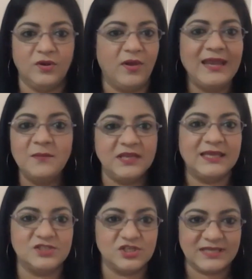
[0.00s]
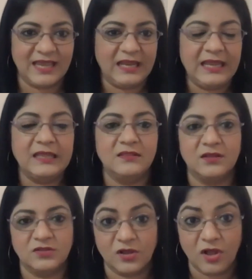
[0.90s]
Anybody can just get in.
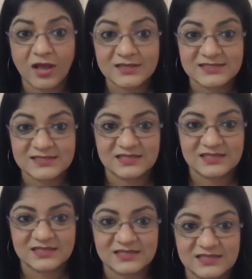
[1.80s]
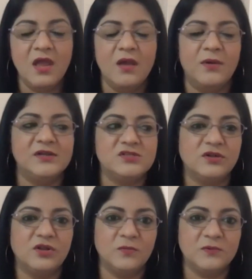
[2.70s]
The costs are very low. Whereas
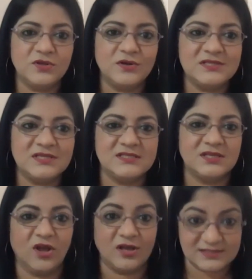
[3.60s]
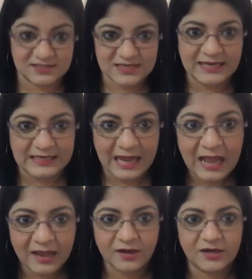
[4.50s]
on Global Sources, the costs are slightly
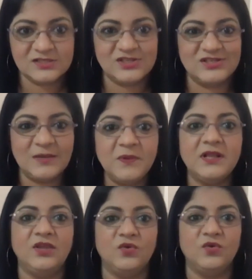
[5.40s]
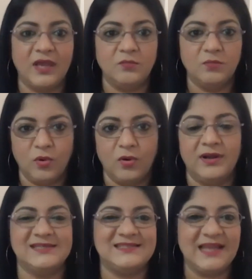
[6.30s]
higher. So typically you get more
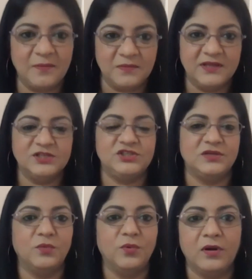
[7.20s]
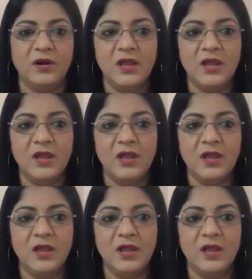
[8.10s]
established and more,